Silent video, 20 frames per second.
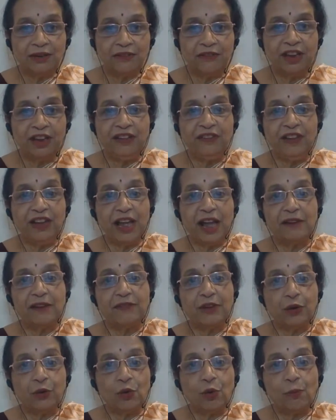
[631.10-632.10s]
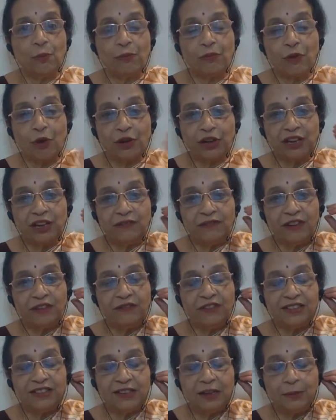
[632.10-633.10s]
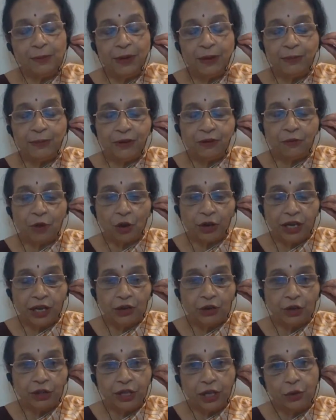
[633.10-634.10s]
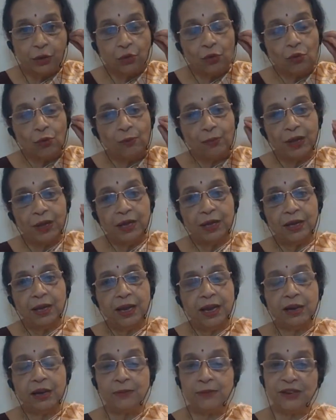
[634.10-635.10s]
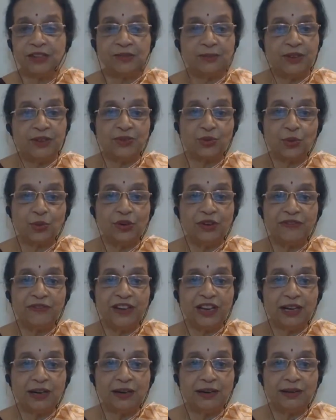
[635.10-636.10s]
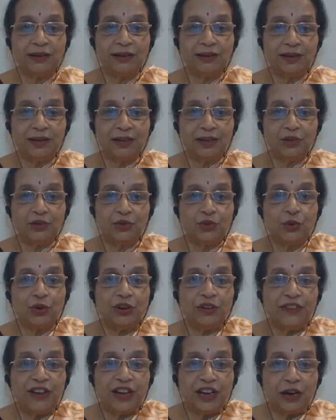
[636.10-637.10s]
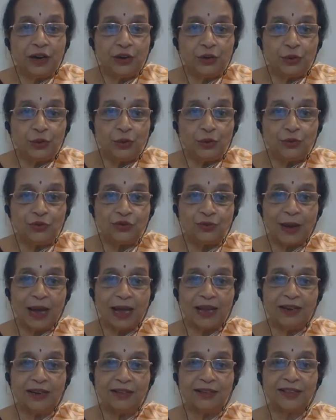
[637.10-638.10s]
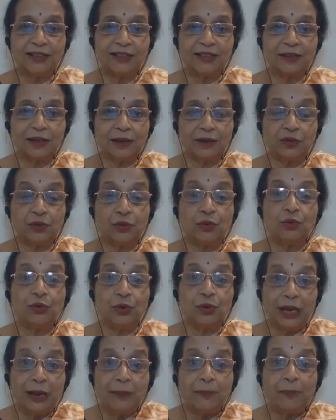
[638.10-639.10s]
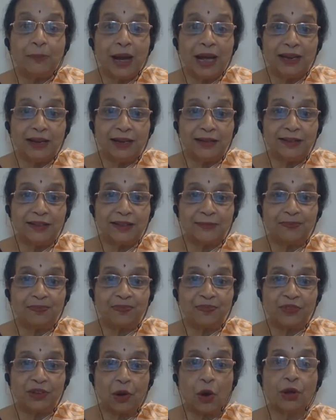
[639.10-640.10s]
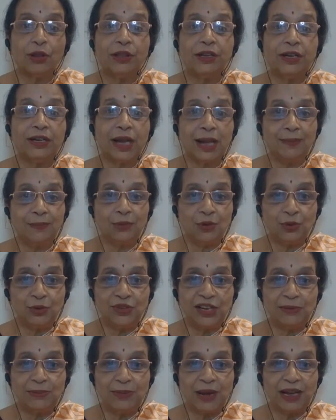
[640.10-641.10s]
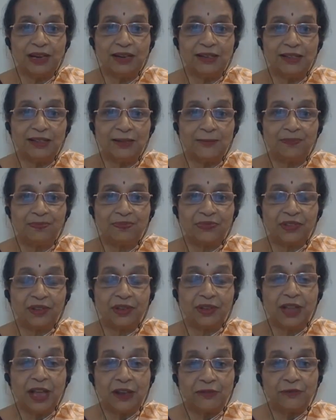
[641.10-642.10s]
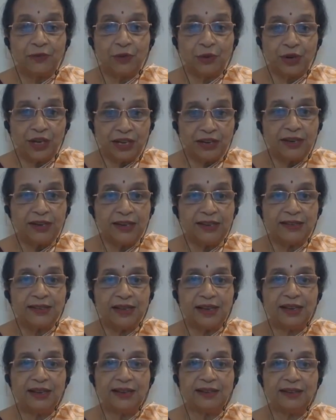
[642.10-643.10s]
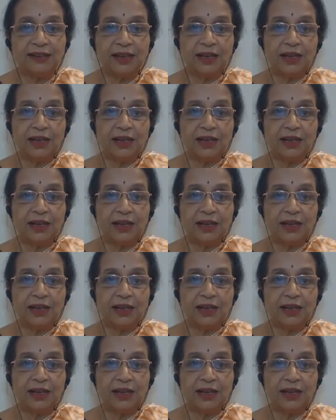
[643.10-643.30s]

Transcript: when we have a rope walking, when we see people walking on the rope, it must be so difficult to lose balance, to keep balance, all the time losing balance. Therefore, here he says,